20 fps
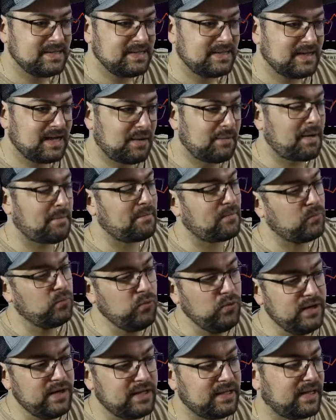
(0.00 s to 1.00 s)
I'm
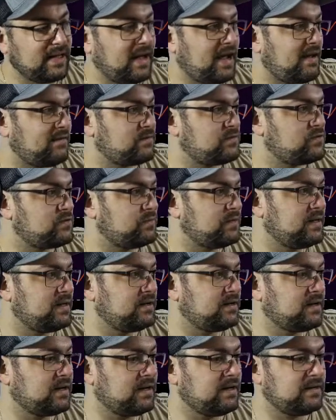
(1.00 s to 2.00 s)
really going to have to zoom in
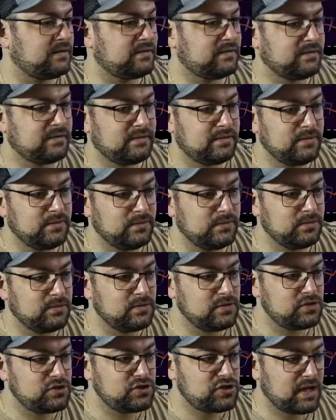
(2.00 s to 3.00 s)
here, guys, to
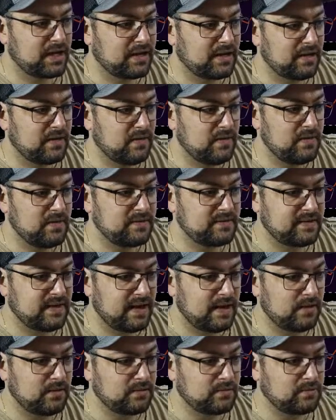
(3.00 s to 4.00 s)
check this
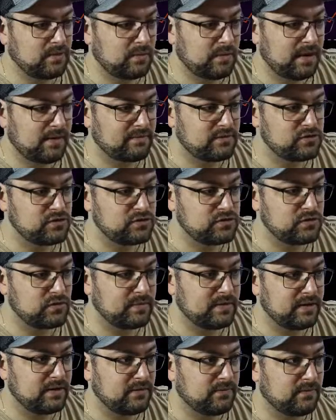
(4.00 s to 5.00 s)
out. So I'm going to have to zoom
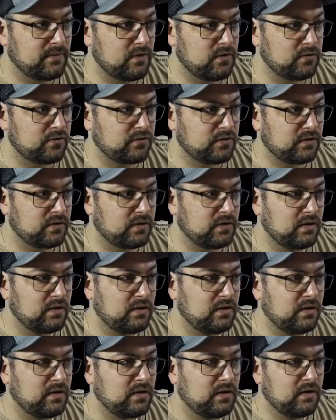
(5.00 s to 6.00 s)
in here first.
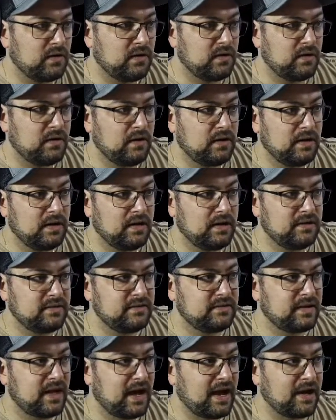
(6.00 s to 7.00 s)
Is
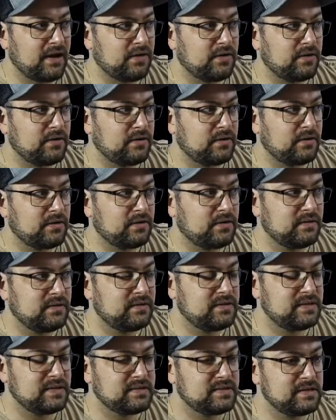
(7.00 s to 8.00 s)
this higher?
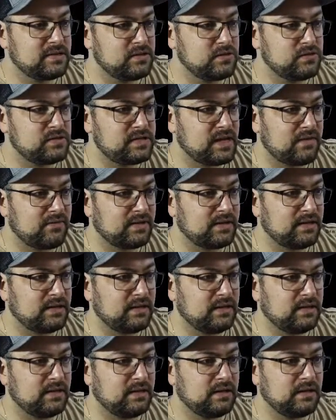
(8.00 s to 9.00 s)
62.70,
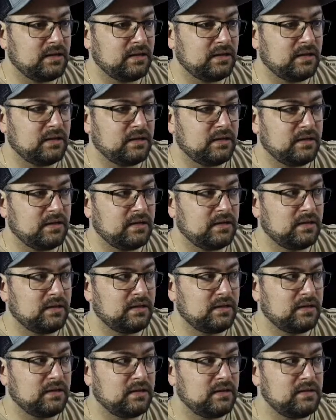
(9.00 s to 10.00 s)

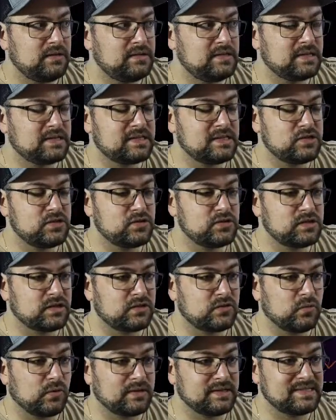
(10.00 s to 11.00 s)

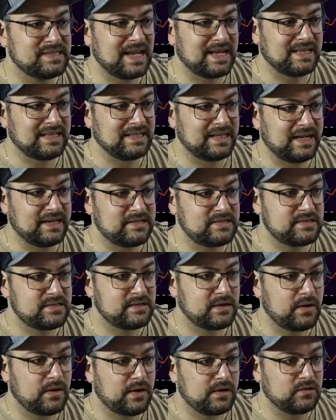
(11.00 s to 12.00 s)
62.61, slightly less.
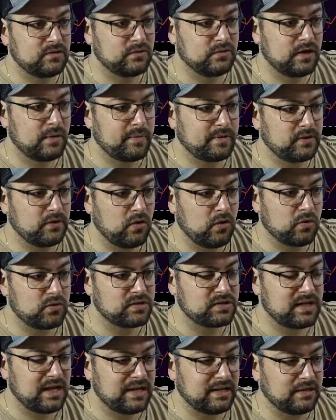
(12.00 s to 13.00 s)
All right, so we're coming lower,
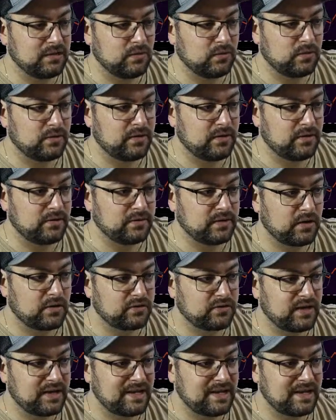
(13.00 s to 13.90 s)
slightly lower there on the other side.